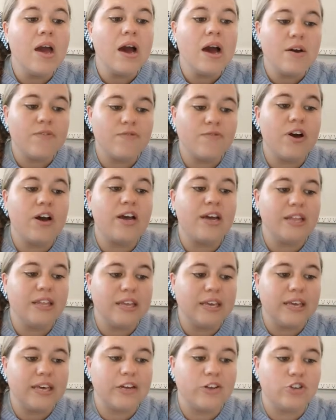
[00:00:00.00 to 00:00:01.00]
A fire in the
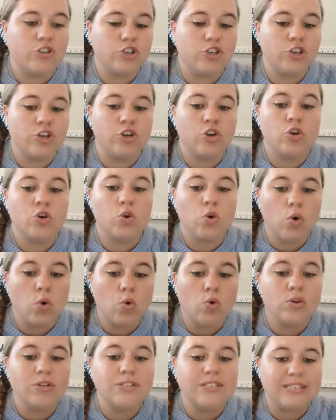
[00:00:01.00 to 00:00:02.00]
kitchen
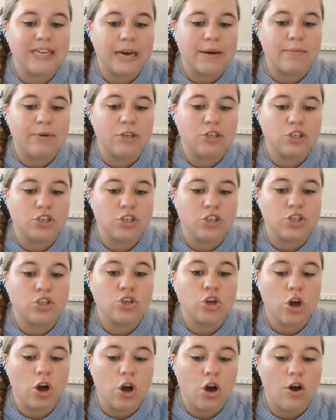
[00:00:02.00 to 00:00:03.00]
caused
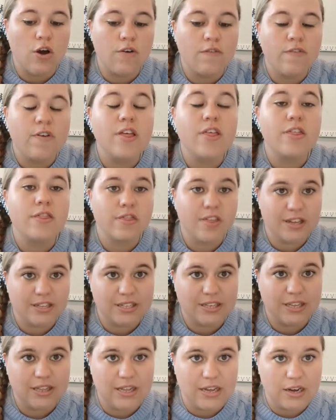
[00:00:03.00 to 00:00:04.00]
damages of
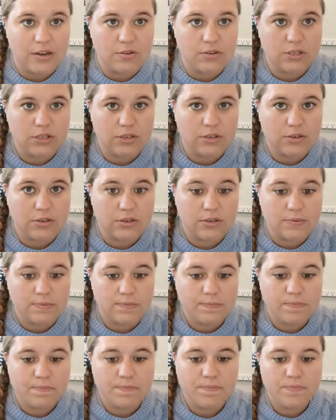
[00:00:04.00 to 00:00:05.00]
30,000.
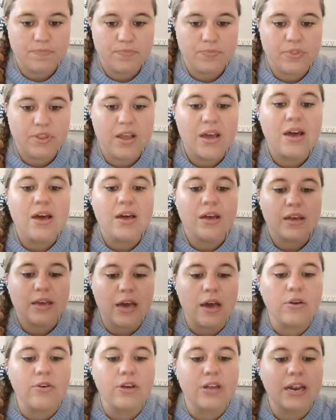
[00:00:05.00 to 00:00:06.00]

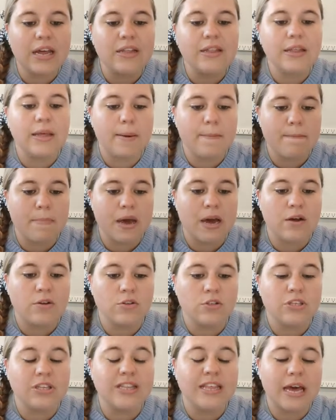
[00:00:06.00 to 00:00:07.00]
Calculate the
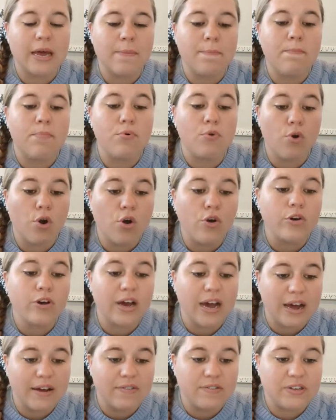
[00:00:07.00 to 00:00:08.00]
amount that Pro
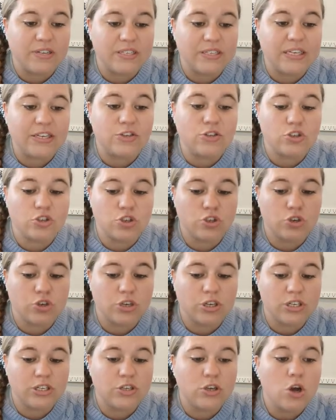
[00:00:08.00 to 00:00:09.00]
Cover's
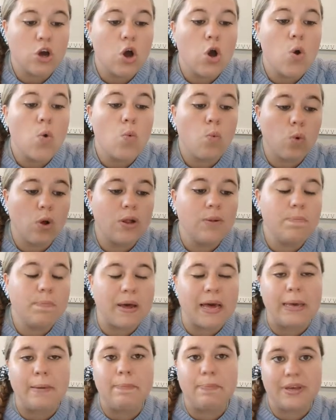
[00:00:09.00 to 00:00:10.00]
insurers will
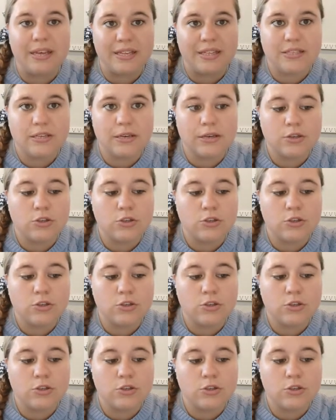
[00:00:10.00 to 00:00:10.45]
pay Peter